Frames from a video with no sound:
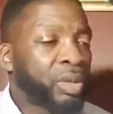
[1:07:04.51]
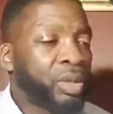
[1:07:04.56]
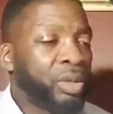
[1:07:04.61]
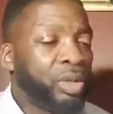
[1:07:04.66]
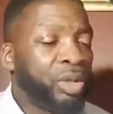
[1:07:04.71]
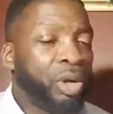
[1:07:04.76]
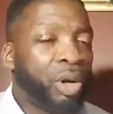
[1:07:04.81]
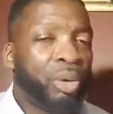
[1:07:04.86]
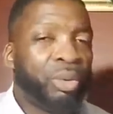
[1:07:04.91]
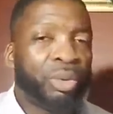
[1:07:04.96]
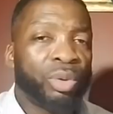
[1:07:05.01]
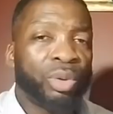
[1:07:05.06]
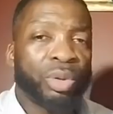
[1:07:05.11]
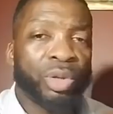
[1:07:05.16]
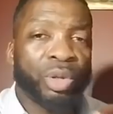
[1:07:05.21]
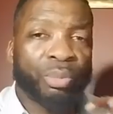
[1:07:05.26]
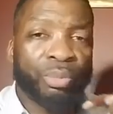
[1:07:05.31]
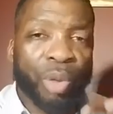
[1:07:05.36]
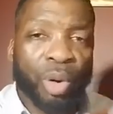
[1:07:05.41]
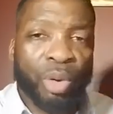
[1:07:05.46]
the
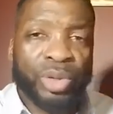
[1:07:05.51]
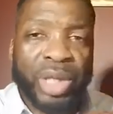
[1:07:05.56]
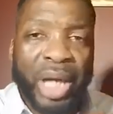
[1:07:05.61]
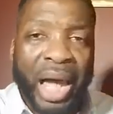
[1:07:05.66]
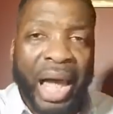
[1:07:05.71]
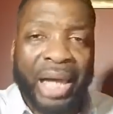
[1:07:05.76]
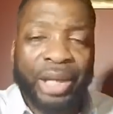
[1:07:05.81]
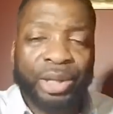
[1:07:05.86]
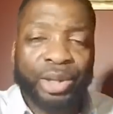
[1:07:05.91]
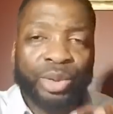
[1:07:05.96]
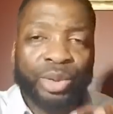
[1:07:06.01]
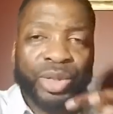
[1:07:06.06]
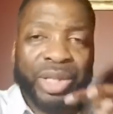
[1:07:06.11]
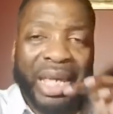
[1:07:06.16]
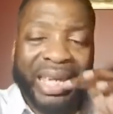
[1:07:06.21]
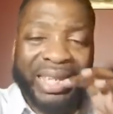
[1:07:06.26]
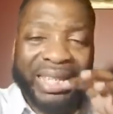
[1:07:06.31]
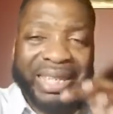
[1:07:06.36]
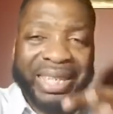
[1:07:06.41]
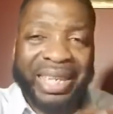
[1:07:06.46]
Most High used
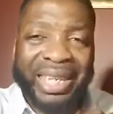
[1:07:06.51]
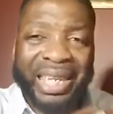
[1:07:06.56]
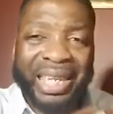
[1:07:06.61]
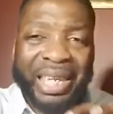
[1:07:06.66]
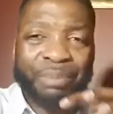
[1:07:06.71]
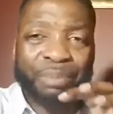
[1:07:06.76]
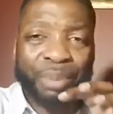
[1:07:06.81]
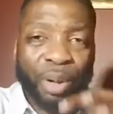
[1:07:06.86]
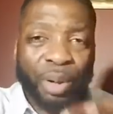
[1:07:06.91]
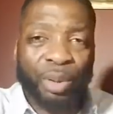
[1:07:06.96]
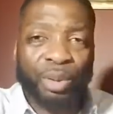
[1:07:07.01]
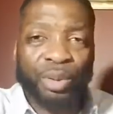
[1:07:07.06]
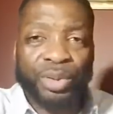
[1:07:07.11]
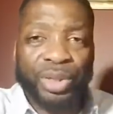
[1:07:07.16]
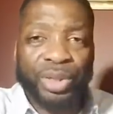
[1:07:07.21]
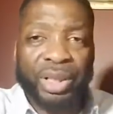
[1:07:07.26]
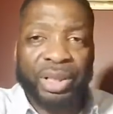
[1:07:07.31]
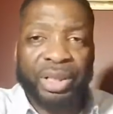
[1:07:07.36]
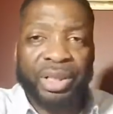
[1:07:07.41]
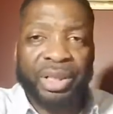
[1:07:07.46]
a key
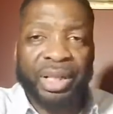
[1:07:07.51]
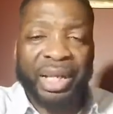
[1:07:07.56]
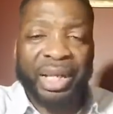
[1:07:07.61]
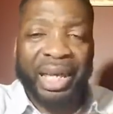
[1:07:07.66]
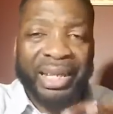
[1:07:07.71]
person,